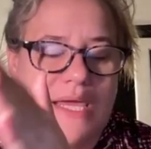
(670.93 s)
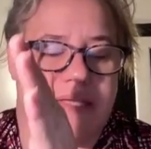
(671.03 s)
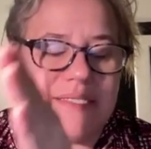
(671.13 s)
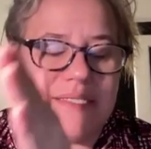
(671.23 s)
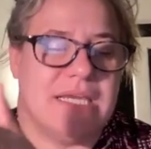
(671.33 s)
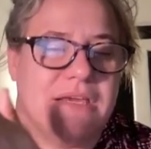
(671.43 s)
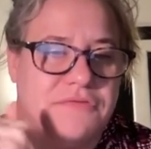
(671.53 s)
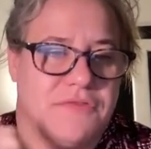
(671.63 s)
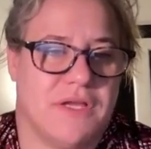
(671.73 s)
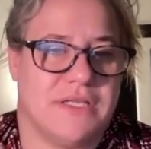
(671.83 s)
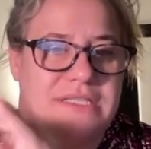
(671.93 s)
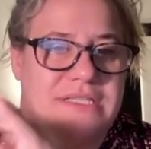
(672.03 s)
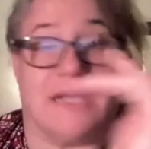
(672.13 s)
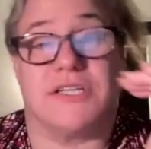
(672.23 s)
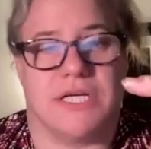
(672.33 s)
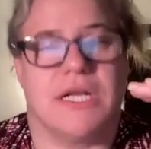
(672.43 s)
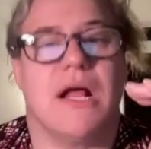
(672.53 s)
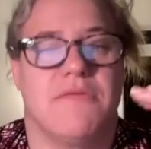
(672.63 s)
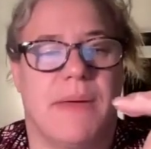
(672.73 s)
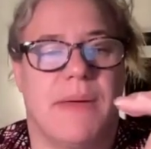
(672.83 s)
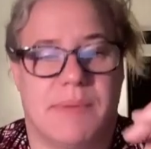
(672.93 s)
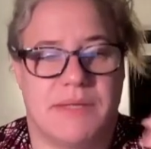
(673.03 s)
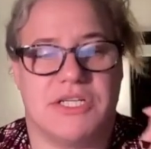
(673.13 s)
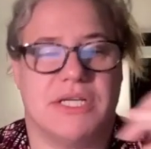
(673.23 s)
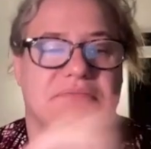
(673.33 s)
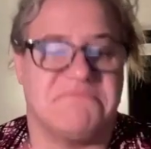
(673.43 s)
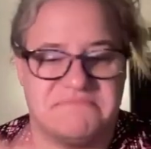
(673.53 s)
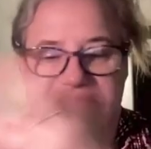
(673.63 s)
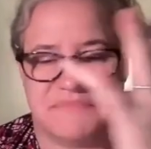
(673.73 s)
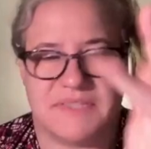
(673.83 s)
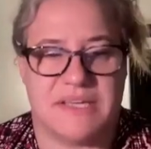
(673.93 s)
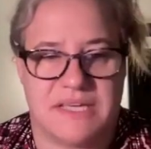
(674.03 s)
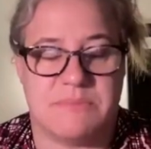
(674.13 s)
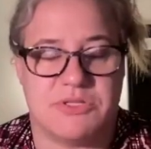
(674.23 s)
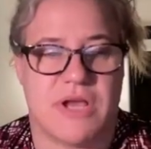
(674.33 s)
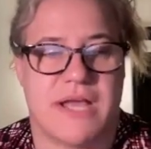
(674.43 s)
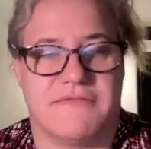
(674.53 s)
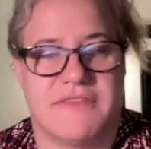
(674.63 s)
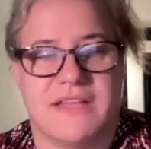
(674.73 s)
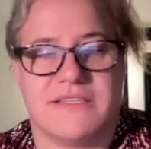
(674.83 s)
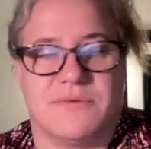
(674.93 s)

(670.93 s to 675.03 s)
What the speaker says: sinking fund section of my budget keeps track of that.